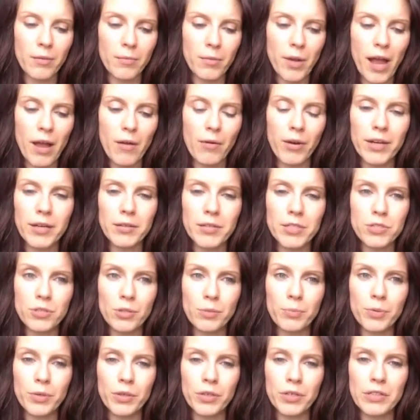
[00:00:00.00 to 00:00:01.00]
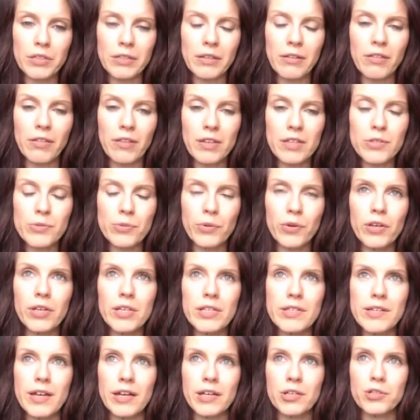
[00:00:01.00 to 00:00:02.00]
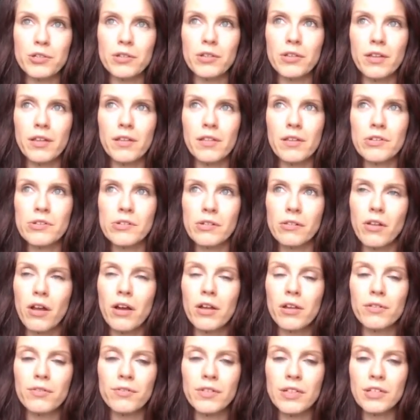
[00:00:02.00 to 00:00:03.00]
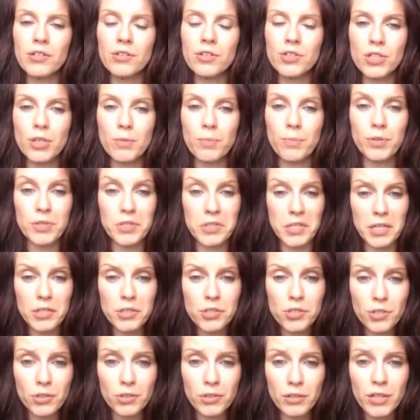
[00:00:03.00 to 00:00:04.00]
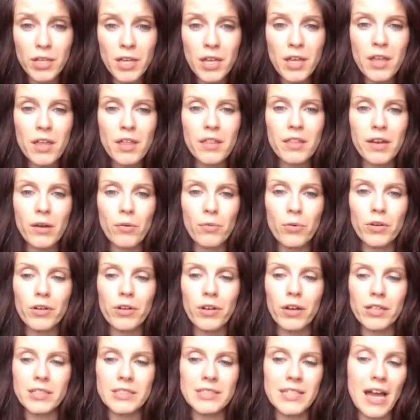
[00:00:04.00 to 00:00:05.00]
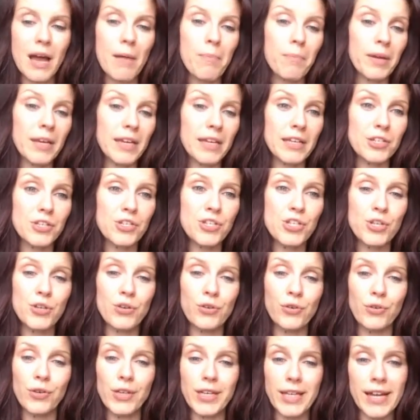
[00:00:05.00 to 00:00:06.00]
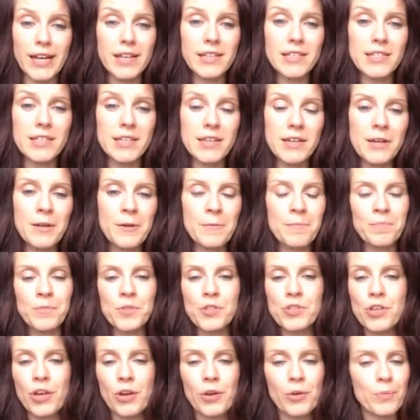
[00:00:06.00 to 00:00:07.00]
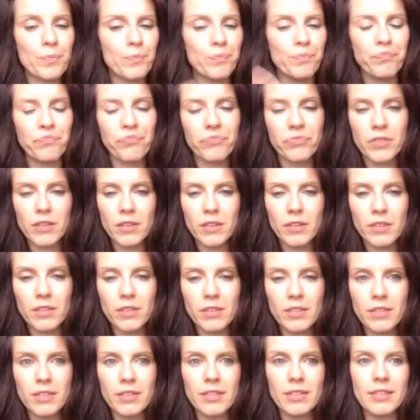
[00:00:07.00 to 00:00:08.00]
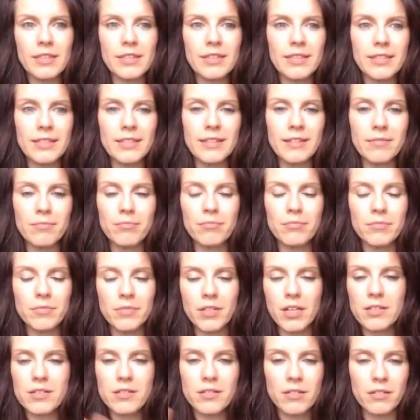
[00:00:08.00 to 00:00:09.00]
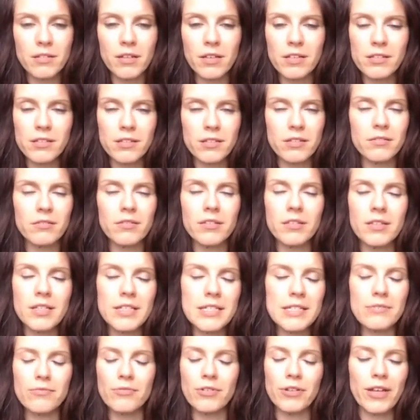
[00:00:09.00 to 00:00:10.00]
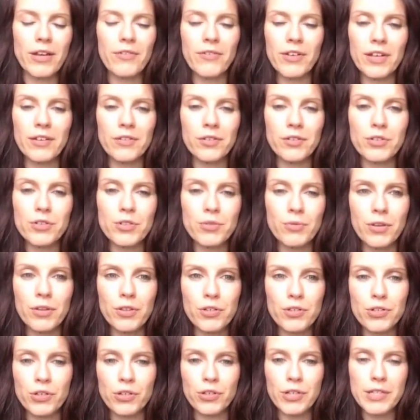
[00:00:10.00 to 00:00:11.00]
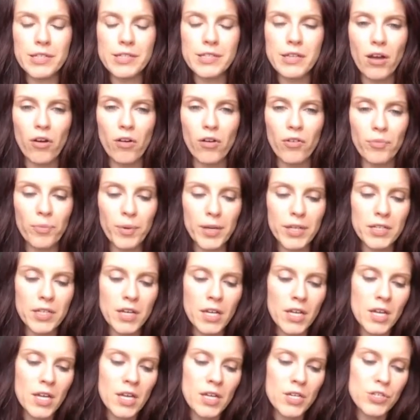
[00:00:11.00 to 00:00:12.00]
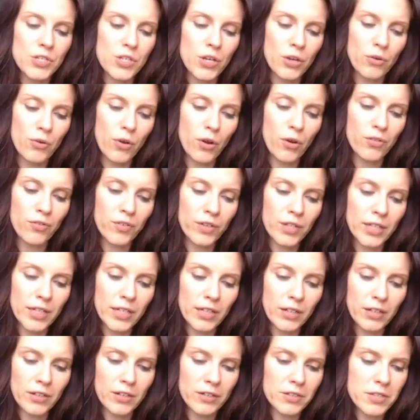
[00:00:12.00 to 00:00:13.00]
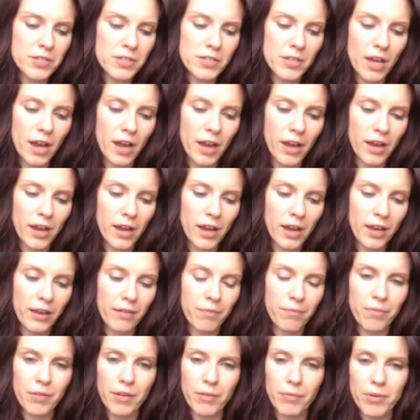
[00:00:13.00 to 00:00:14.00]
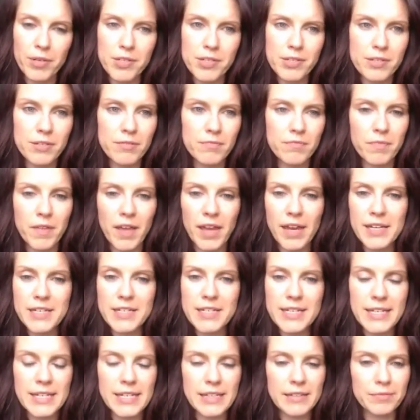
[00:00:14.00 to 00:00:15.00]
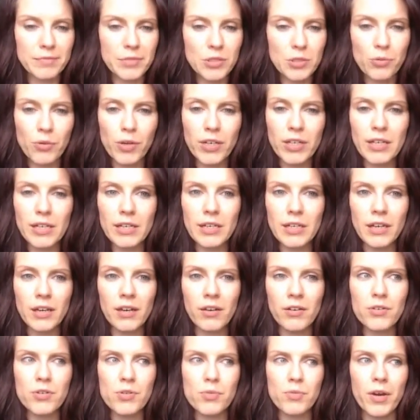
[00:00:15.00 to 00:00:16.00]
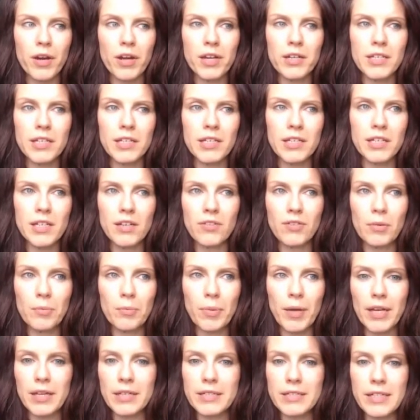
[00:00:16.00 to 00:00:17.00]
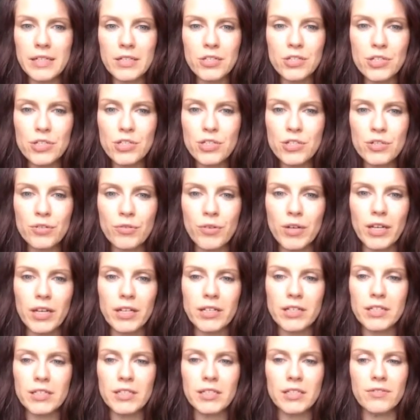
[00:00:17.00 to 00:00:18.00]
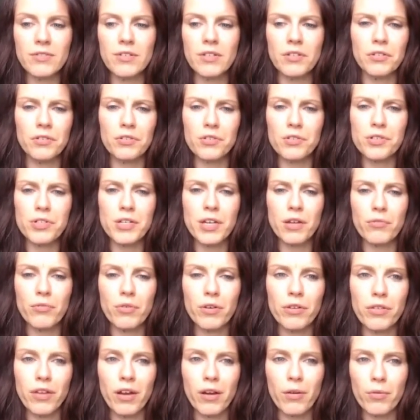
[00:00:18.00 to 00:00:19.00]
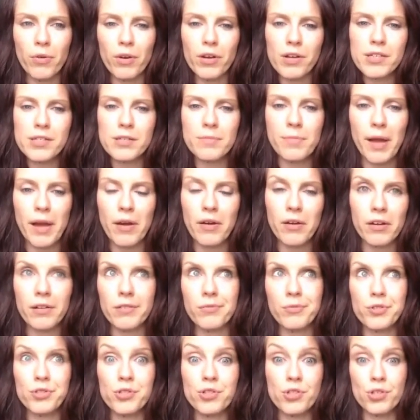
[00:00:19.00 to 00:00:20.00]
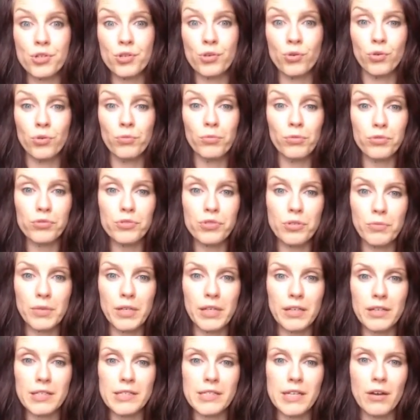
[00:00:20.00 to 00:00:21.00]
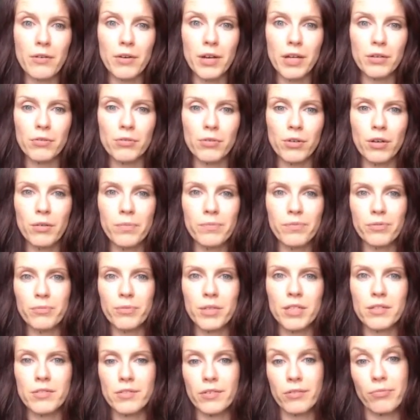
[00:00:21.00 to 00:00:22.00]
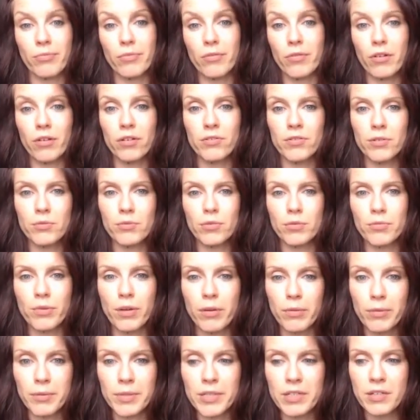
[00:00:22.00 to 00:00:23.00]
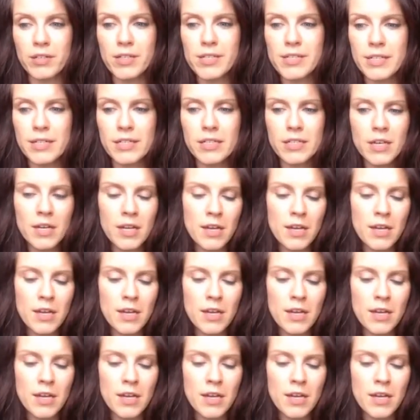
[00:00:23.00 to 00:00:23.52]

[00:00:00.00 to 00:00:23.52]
how I interpret this one is actually that there's a lot of leadership potential that we're not tapping into yet. So not, not, doesn't really have anything to do with the journey itself. But so over years, I was 18, 20 years where I didn't even pay attention to it. I didn't even understand what that was about. It was just normal to me. That's how I grew up. For me, it's like, well, everyone probably does it.